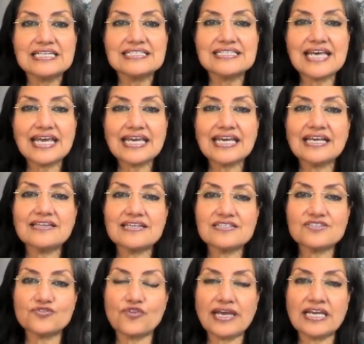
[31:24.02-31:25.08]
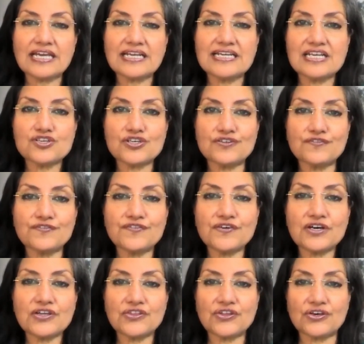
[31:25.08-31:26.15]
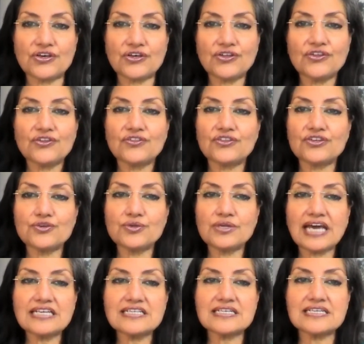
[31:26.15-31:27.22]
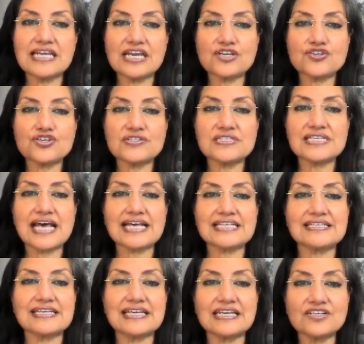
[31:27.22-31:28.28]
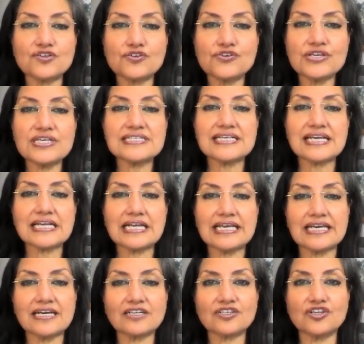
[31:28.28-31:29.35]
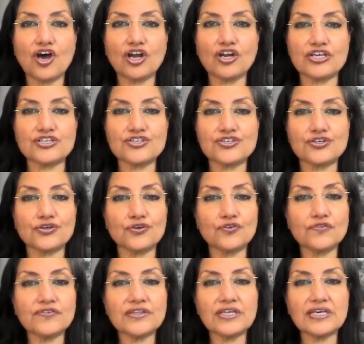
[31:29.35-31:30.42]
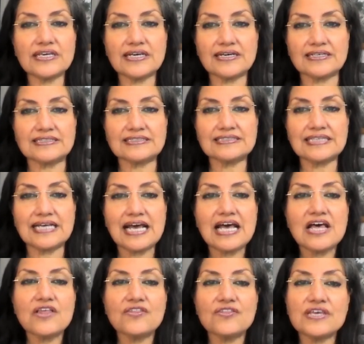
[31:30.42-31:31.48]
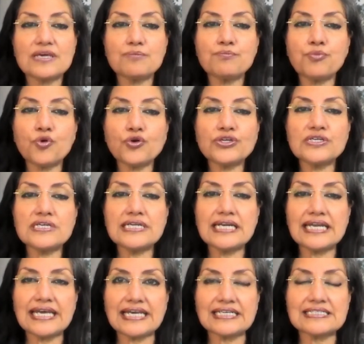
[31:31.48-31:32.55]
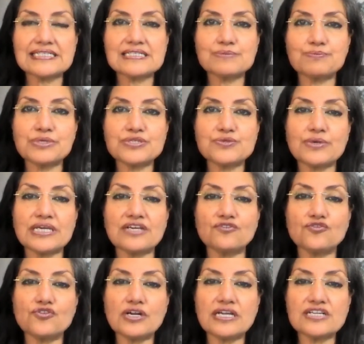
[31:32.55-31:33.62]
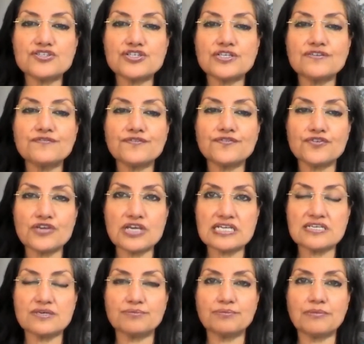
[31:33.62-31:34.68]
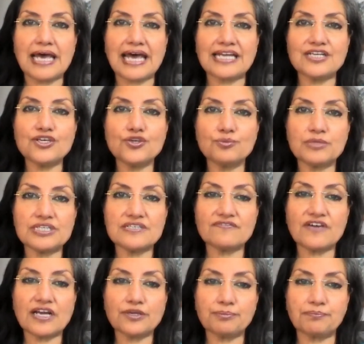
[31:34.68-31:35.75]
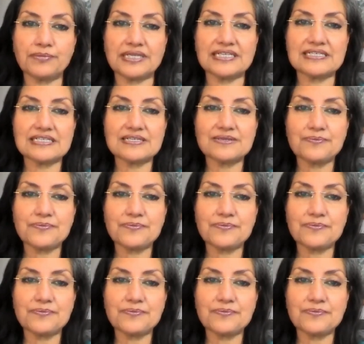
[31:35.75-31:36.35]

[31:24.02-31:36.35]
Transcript: Taking this recognition further, the United Nations has increasingly acknowledged over the years the important links between religion, freedom, and human development.